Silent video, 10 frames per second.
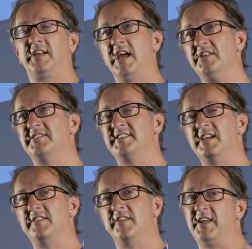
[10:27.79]
Can you
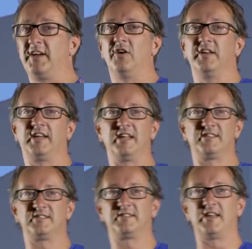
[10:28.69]
see that they're going to
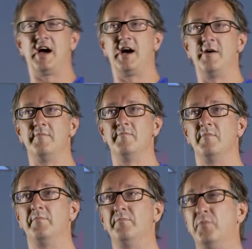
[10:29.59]
get
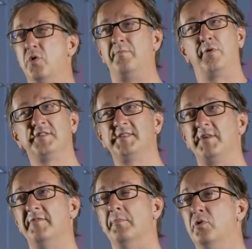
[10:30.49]
um,
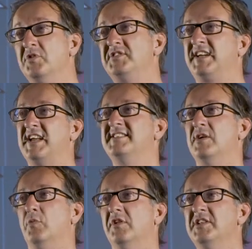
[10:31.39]
possibly even pushed against
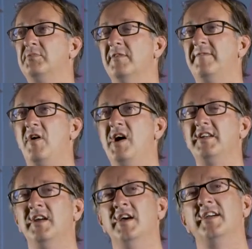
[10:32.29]
their will into a fight?